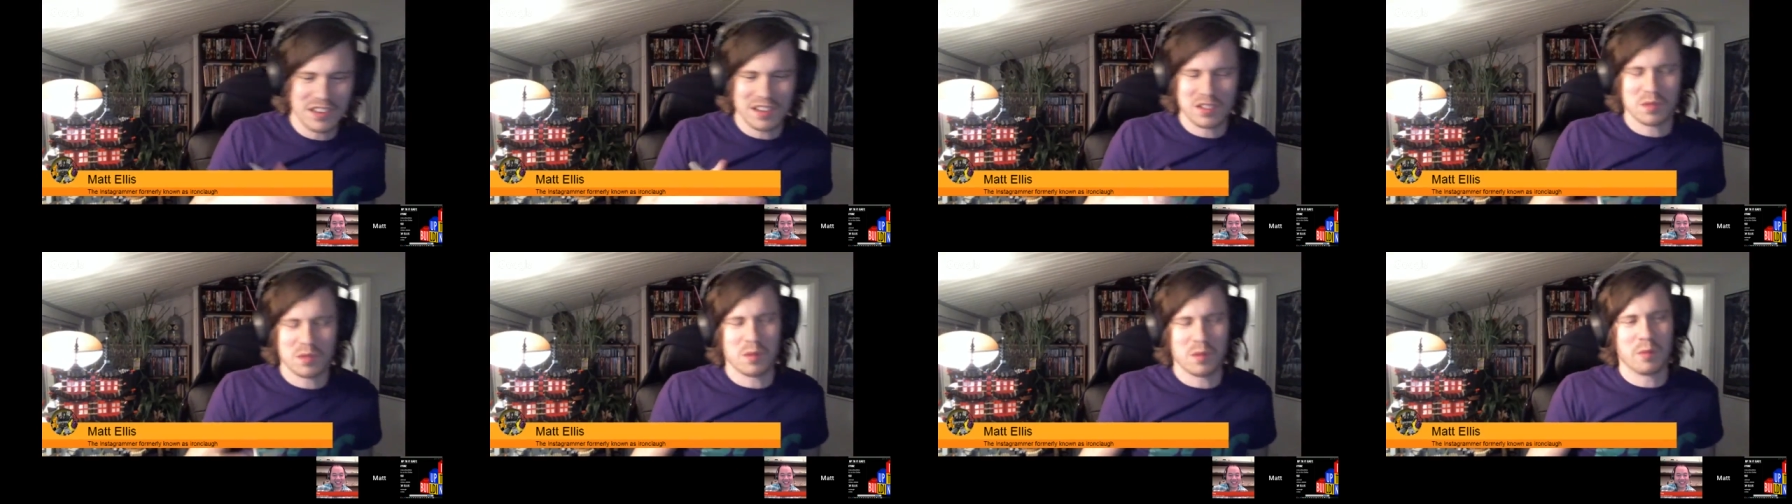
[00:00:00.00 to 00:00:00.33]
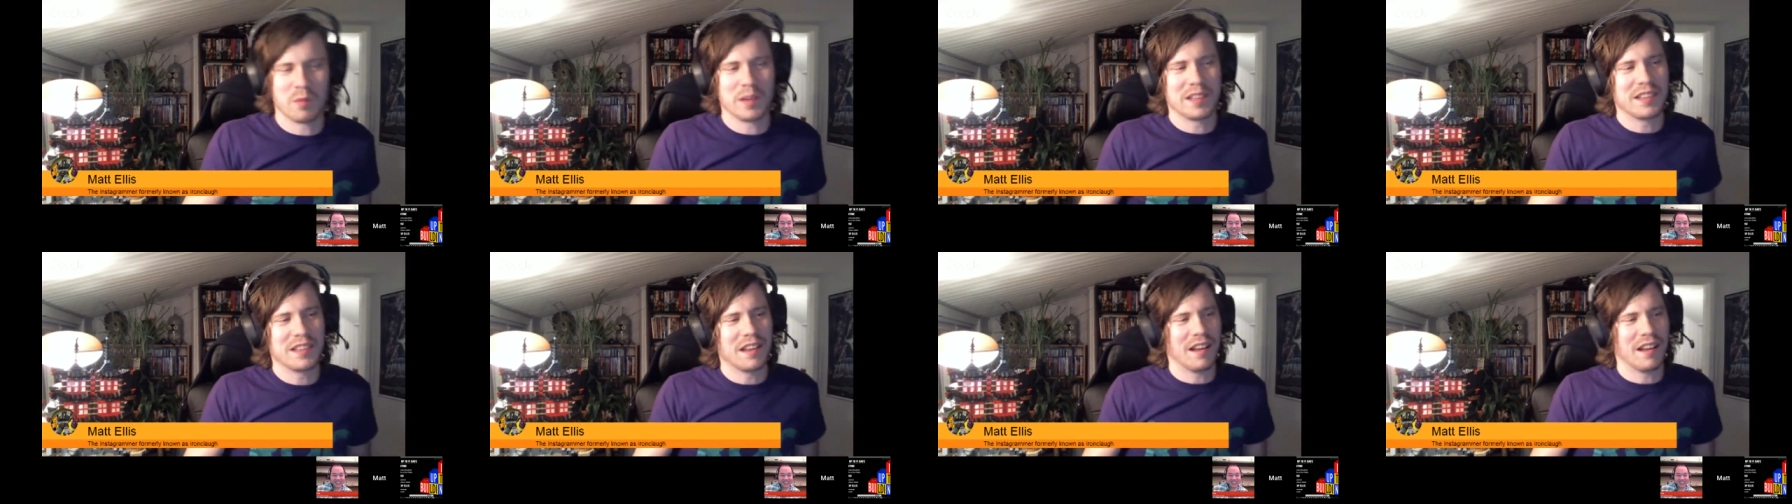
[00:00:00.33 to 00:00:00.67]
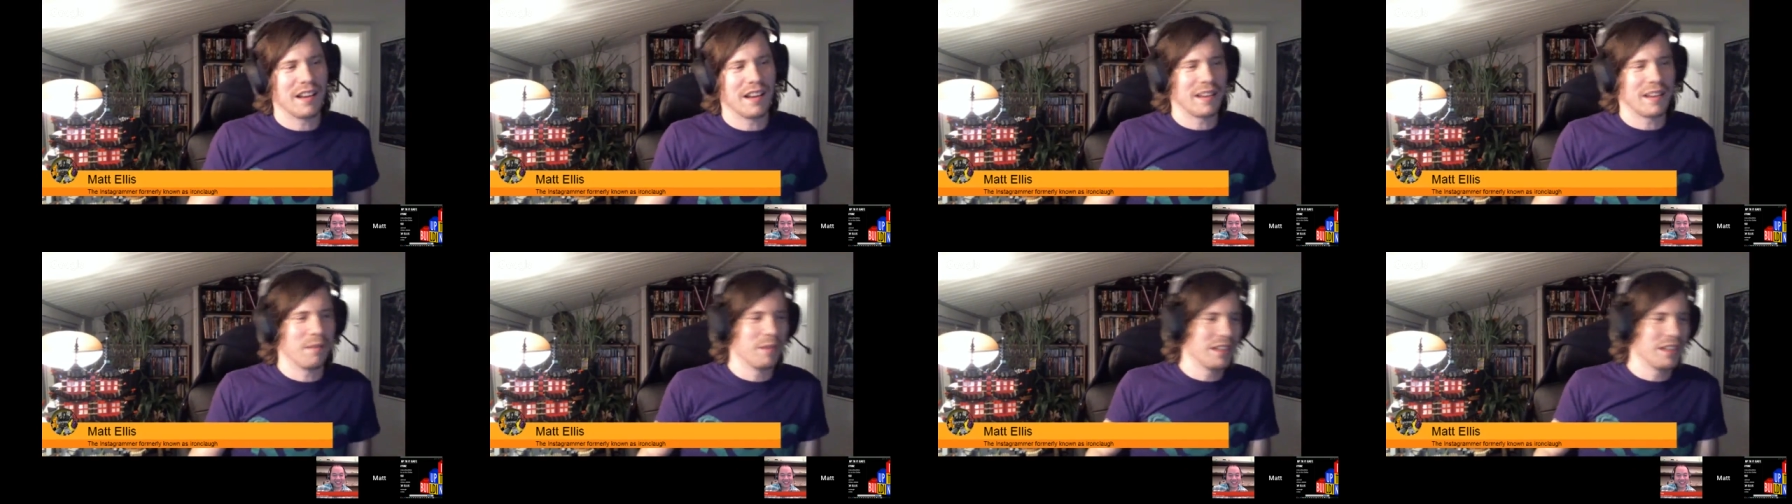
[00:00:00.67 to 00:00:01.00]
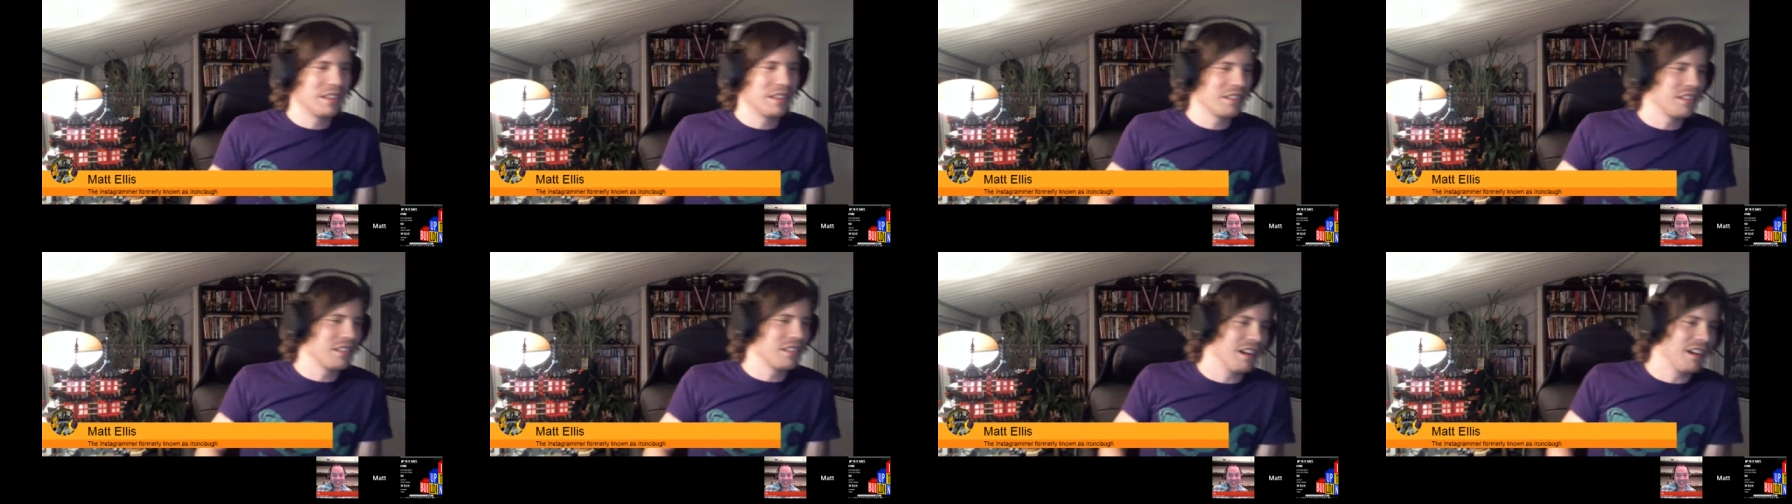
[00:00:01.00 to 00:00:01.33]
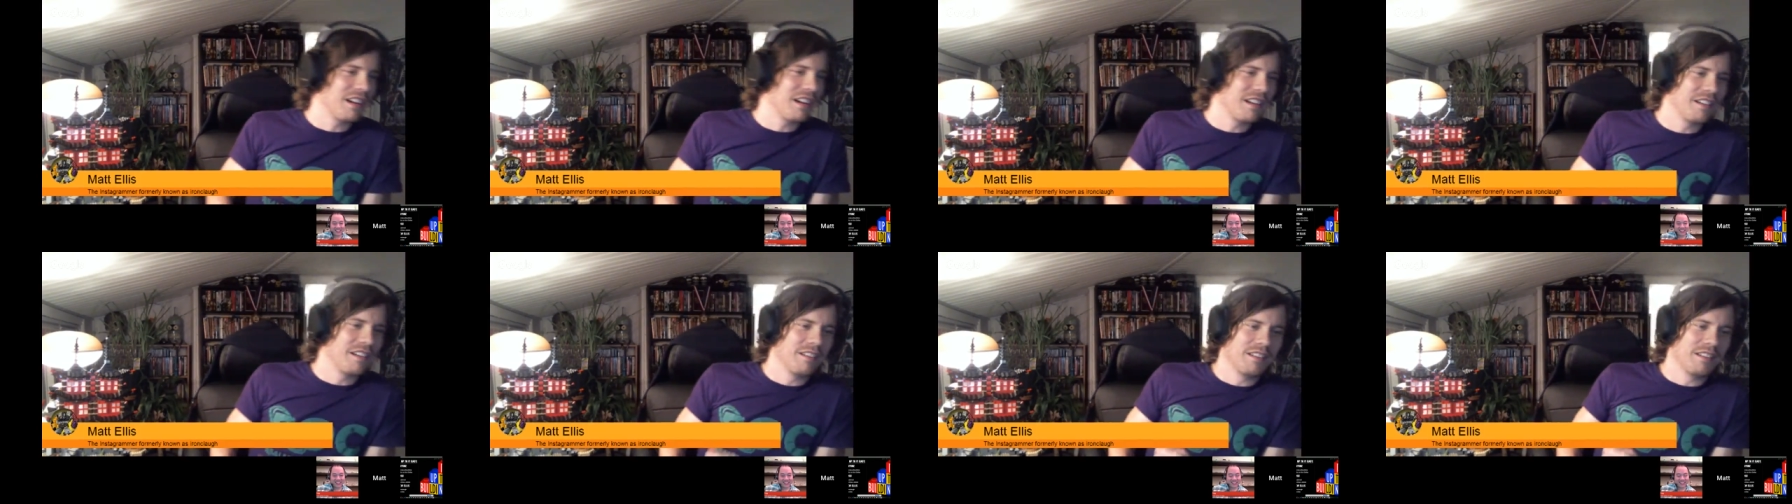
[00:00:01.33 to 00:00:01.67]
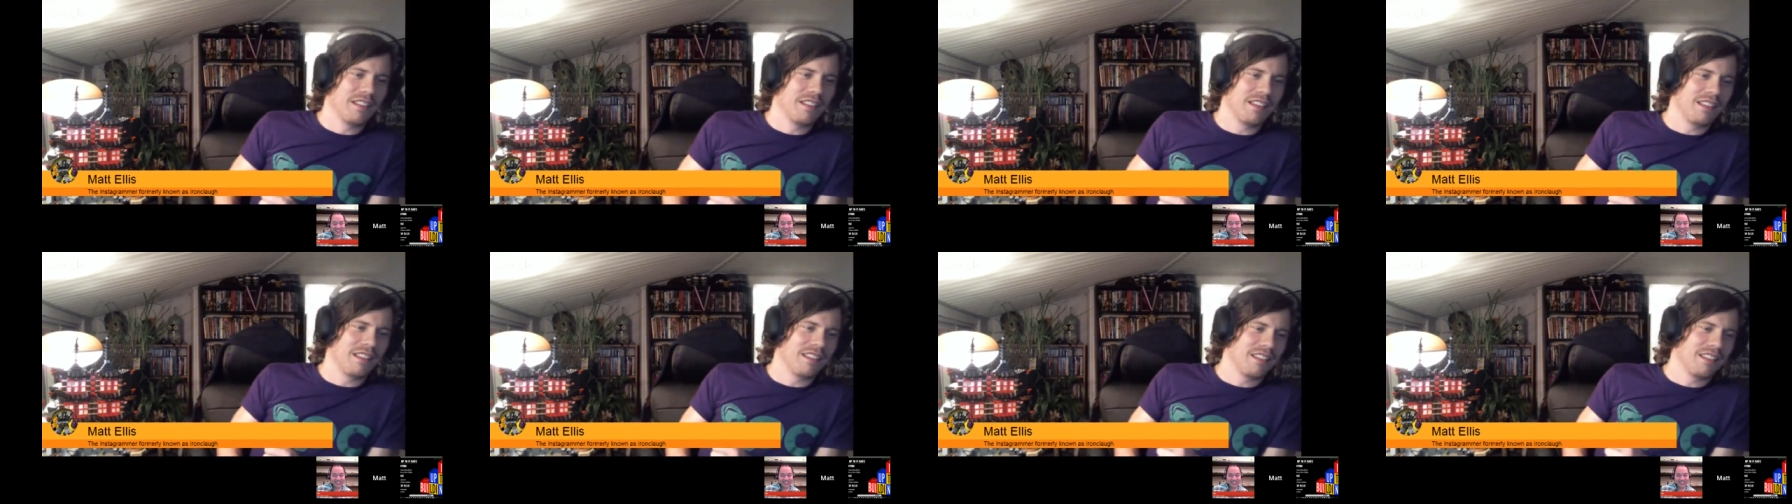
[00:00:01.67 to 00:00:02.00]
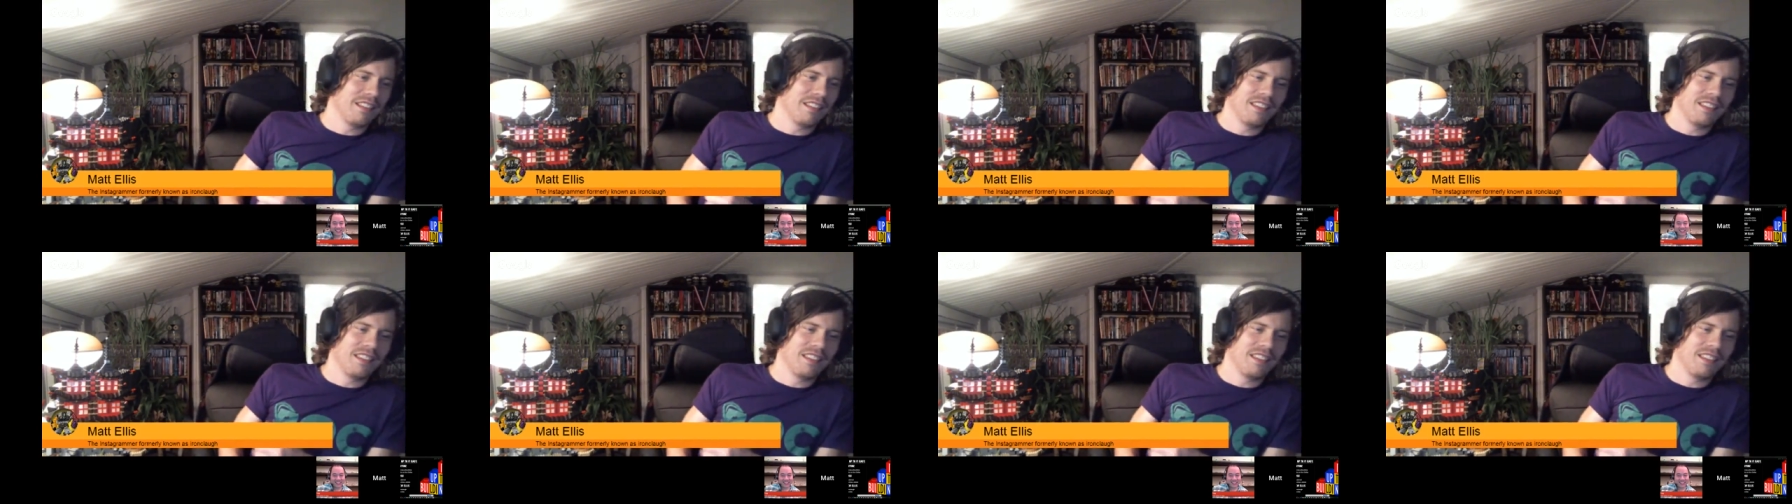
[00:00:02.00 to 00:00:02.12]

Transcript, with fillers: when we talk, and we just talk over this. And this